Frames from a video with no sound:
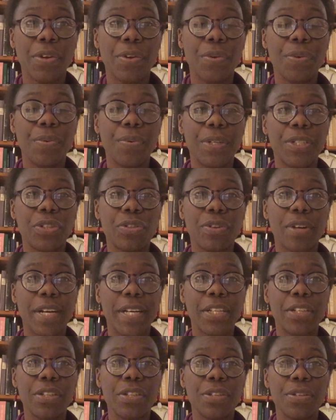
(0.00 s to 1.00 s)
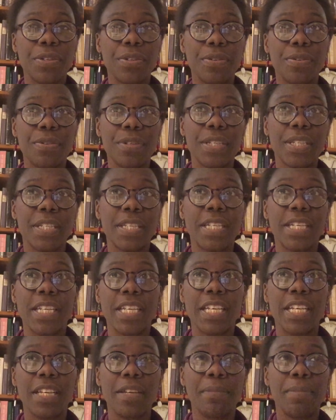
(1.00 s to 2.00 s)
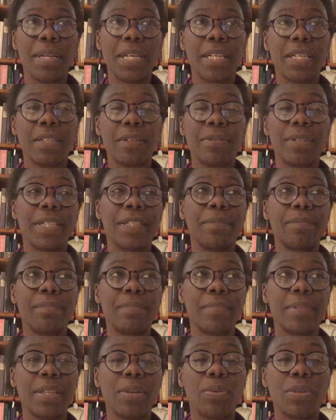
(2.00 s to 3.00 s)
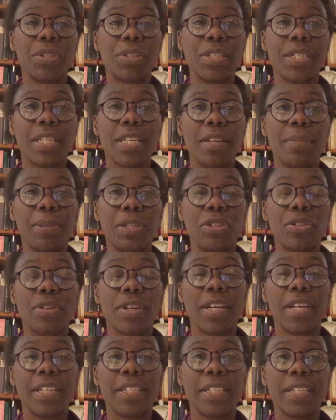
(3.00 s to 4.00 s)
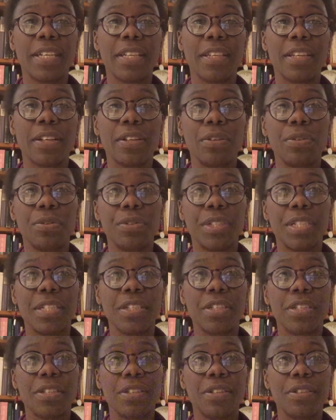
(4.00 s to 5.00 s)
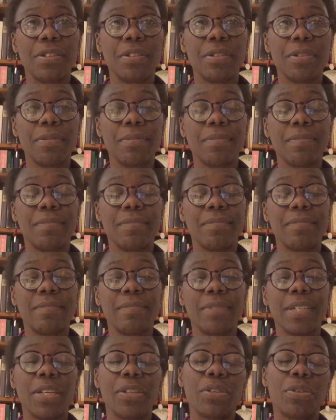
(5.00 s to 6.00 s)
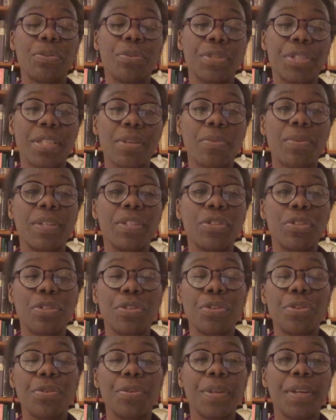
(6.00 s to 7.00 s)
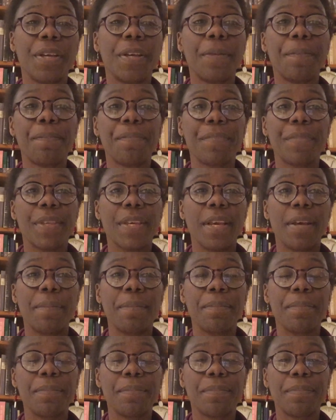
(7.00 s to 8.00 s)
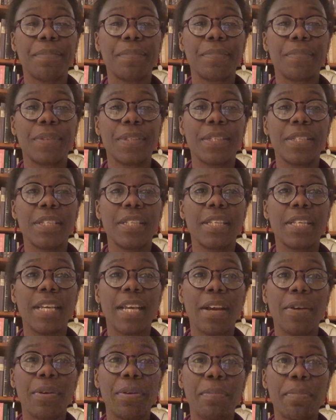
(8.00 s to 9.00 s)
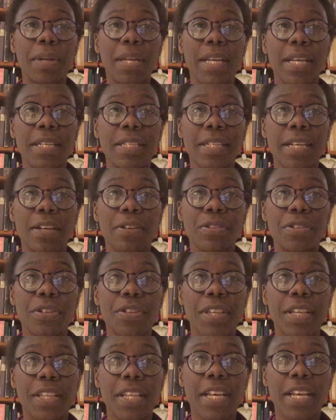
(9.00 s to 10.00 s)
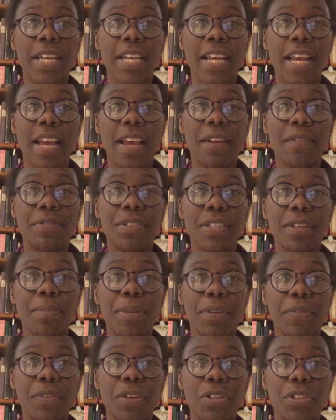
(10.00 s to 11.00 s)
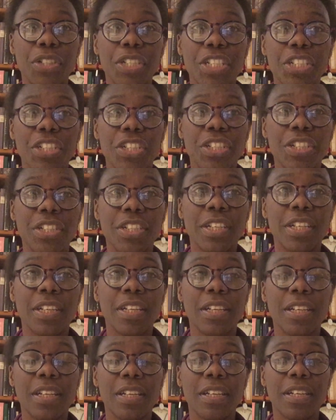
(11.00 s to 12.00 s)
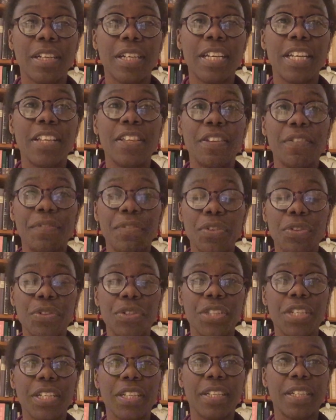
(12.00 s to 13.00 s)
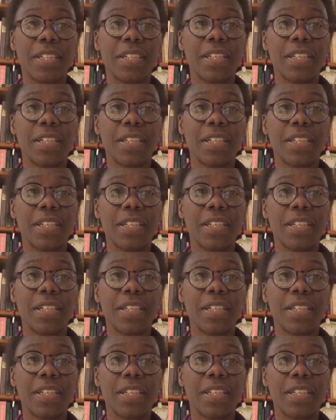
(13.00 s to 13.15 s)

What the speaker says: who are trying to scheme. Well, they want to scheme and try and get their claws into the claws. They want to see how it plays out so that they can have some advantage in the future,